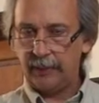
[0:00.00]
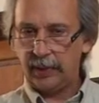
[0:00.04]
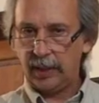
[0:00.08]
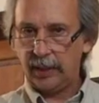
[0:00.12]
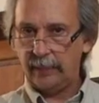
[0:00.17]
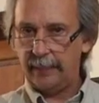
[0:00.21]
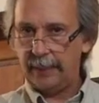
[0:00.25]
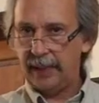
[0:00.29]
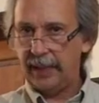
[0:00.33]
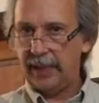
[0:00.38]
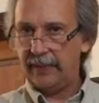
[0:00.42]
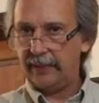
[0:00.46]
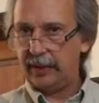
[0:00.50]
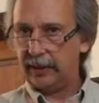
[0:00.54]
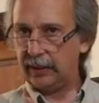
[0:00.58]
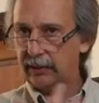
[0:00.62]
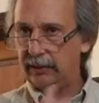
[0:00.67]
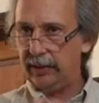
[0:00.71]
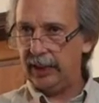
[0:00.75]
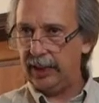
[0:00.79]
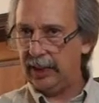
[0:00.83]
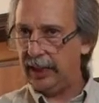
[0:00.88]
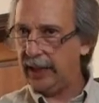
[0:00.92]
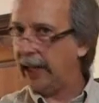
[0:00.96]
You might have a
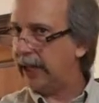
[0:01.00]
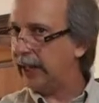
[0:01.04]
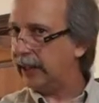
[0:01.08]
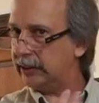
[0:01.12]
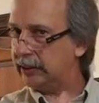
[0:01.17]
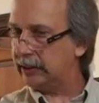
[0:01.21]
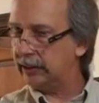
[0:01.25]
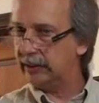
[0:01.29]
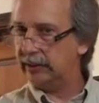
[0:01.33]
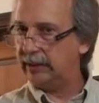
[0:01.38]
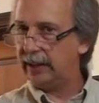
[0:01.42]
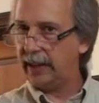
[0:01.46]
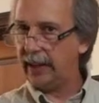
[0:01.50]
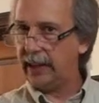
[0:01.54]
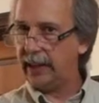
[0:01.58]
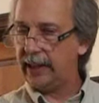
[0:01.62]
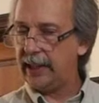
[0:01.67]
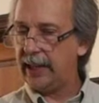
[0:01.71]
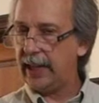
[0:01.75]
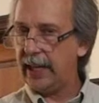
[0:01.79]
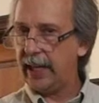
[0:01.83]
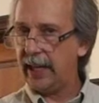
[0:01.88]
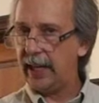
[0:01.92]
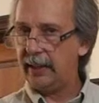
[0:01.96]
green cast or slightly
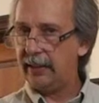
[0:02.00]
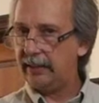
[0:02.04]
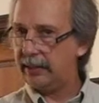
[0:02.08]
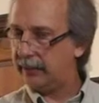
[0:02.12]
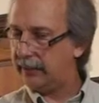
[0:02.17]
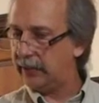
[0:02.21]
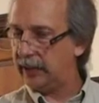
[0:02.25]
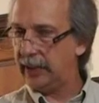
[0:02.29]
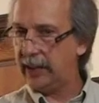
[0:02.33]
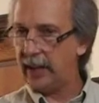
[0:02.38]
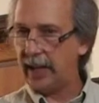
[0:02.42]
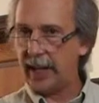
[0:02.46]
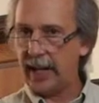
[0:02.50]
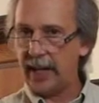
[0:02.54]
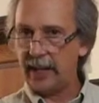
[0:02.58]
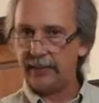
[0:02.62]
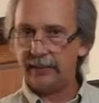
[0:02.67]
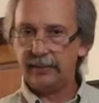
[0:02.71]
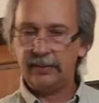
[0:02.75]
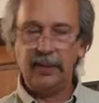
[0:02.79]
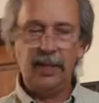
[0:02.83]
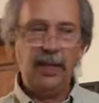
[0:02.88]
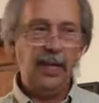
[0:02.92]
different cast.